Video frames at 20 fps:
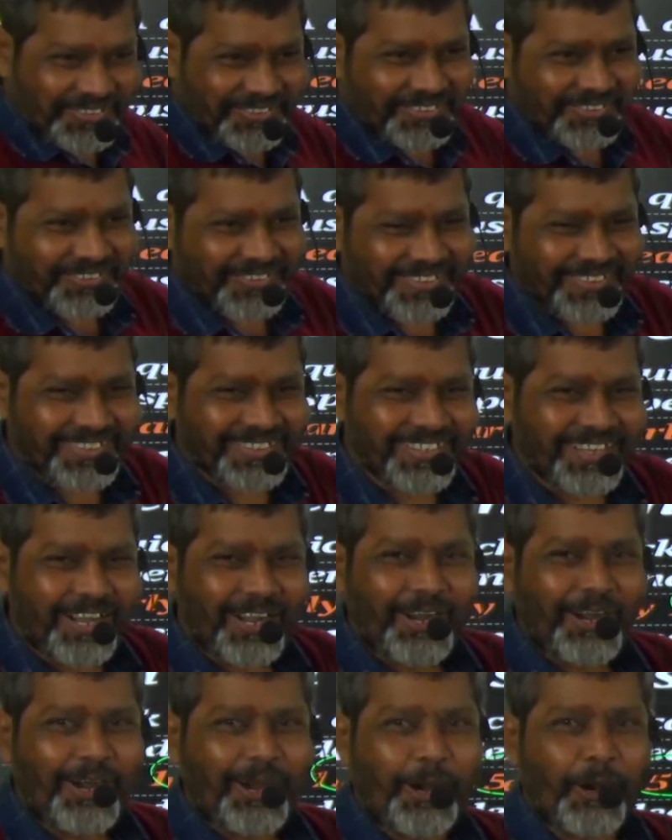Okay,
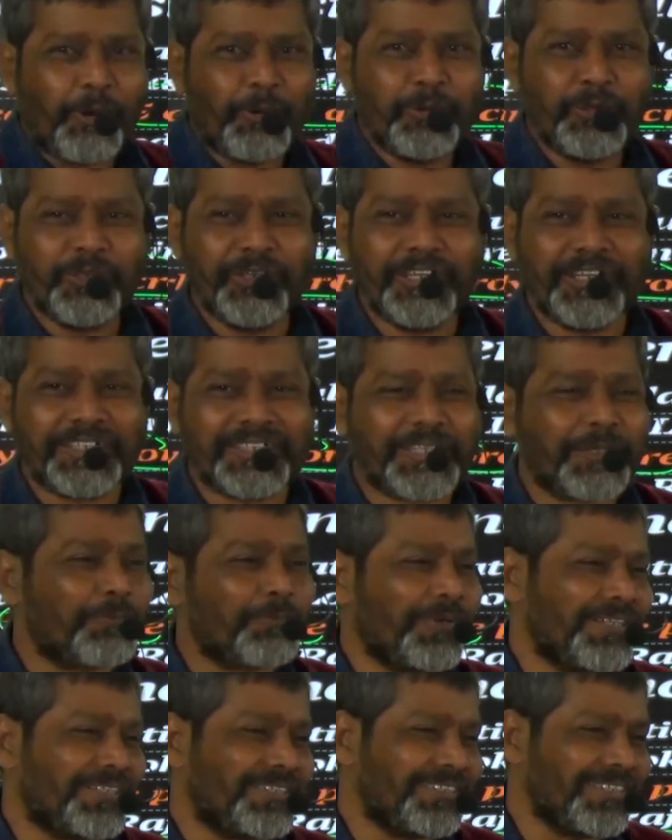how we will
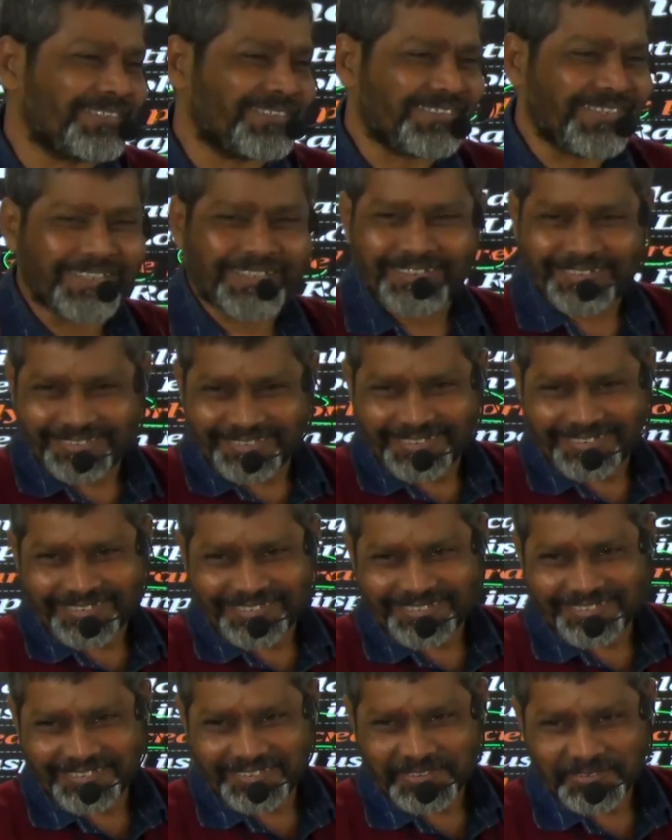interpret the
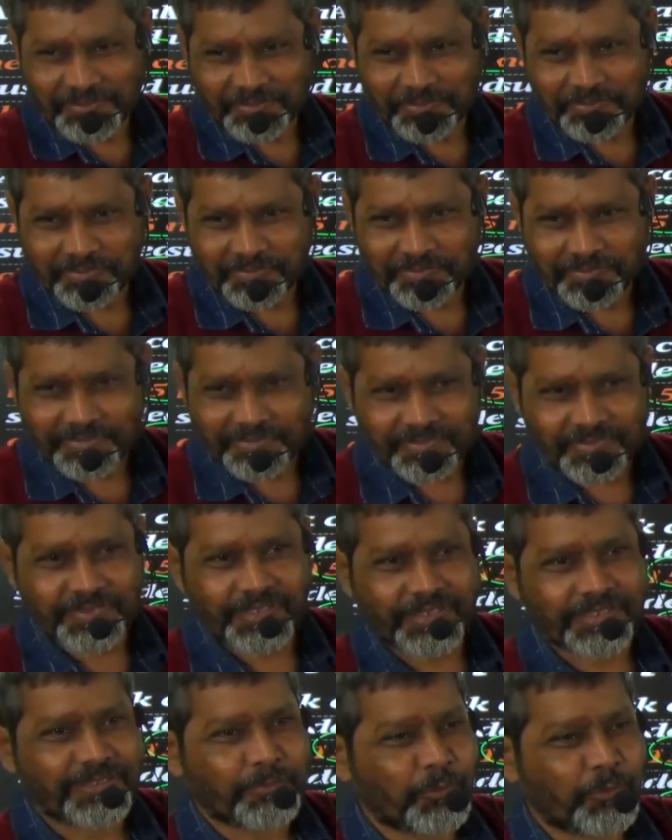statistics?
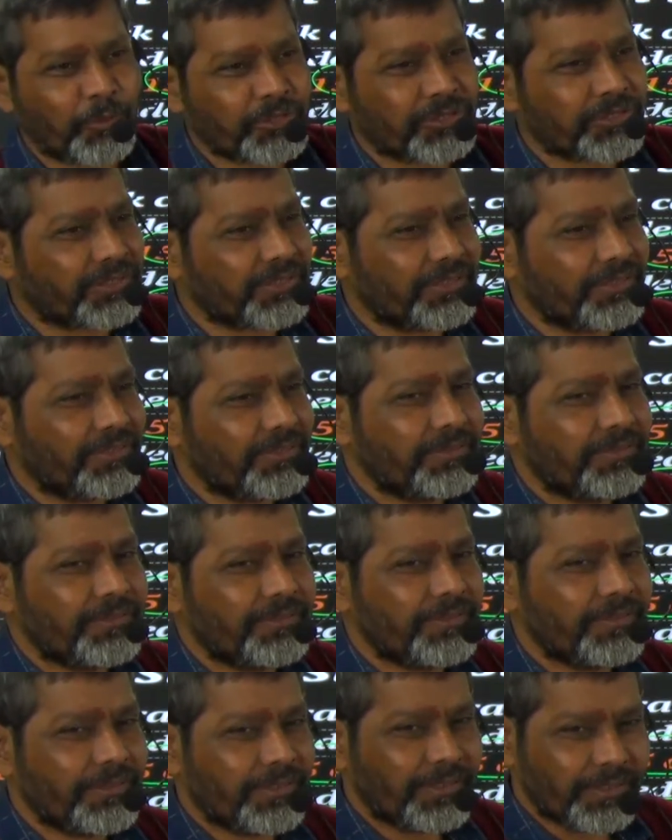That's the most
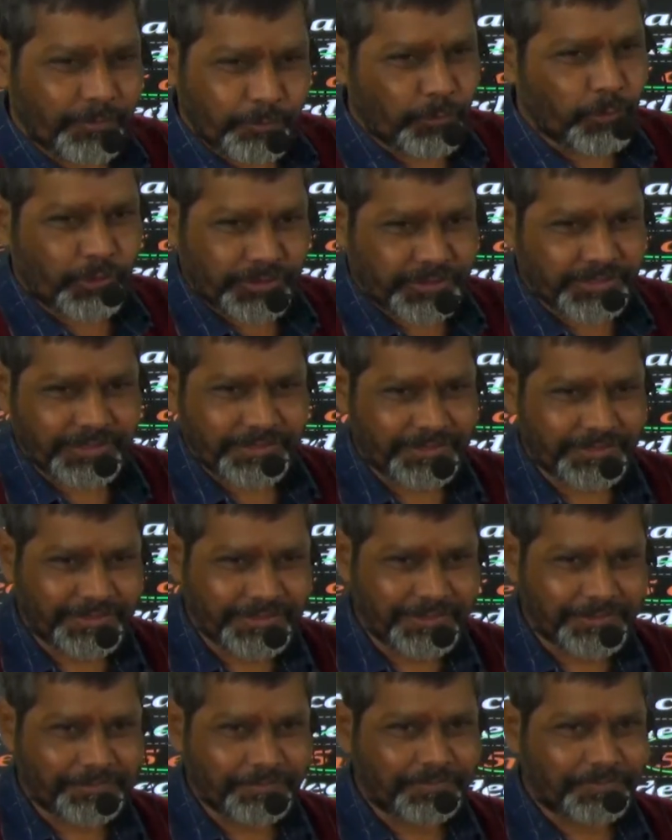important
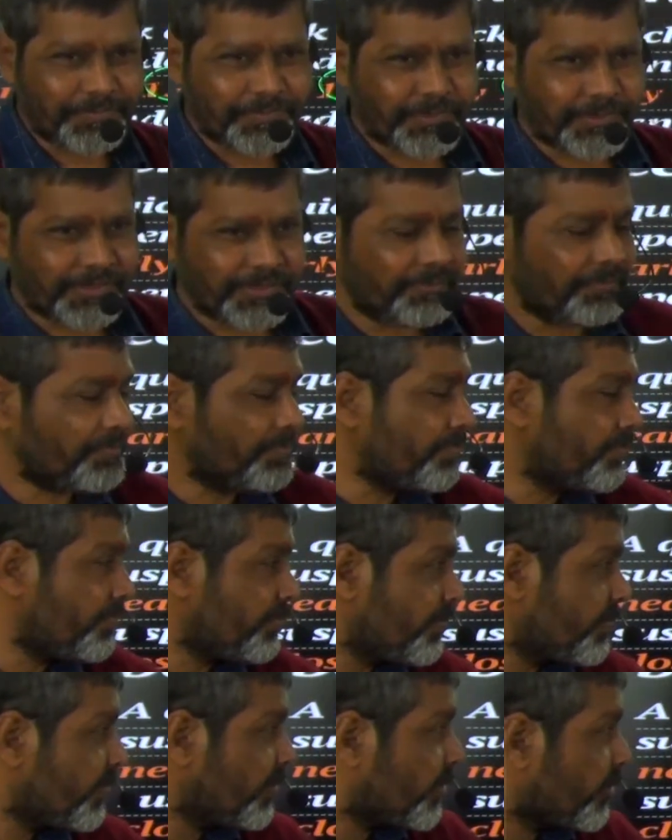thing. Okay,
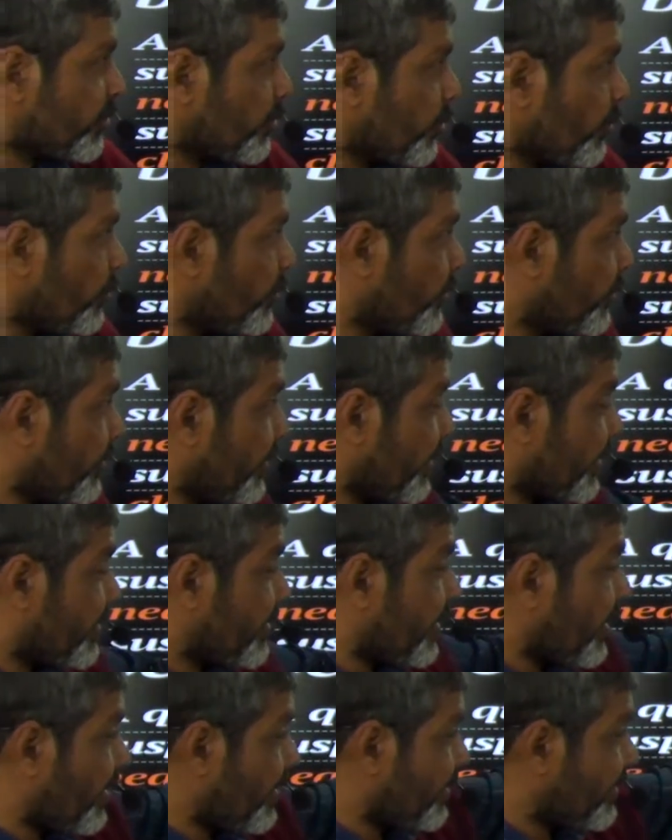so it's
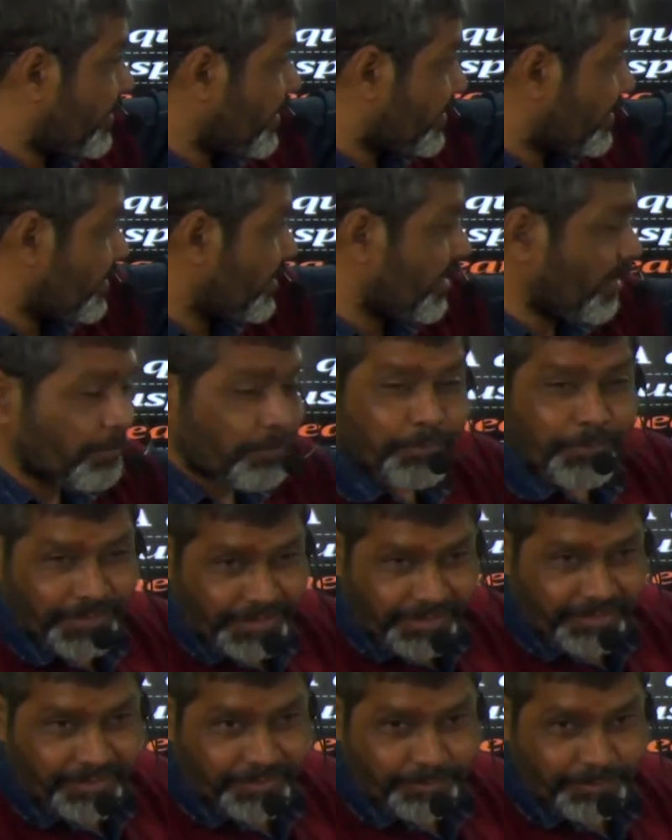not just an
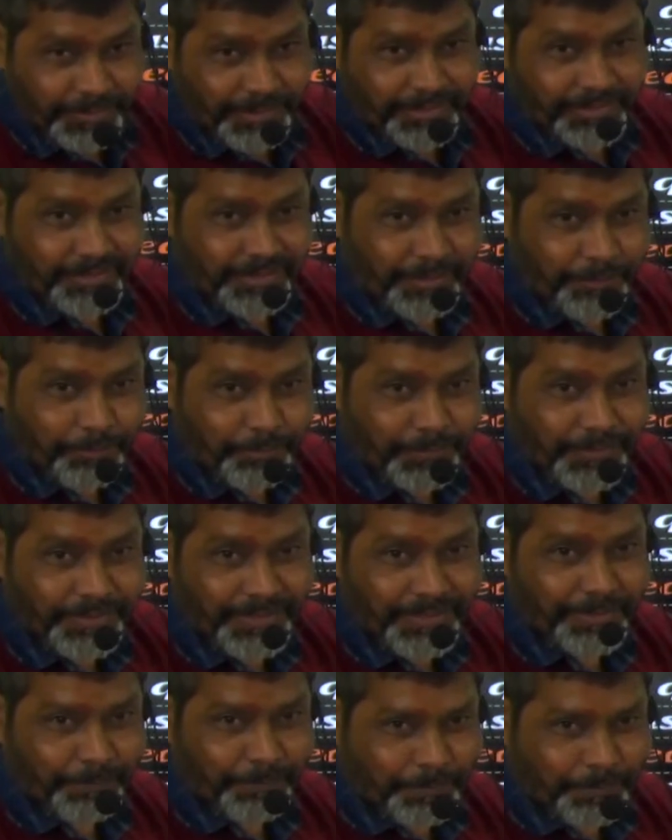MP, because an MP
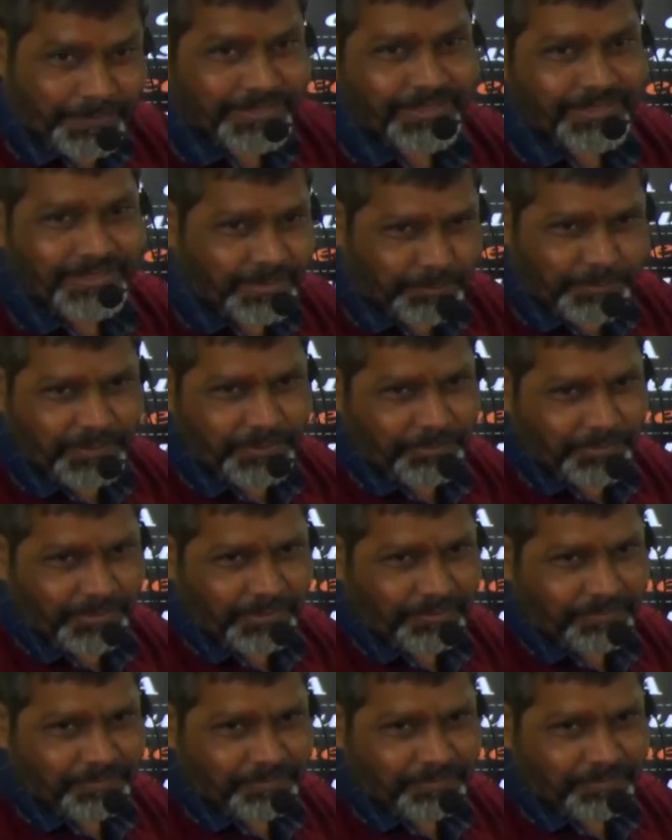represents the people.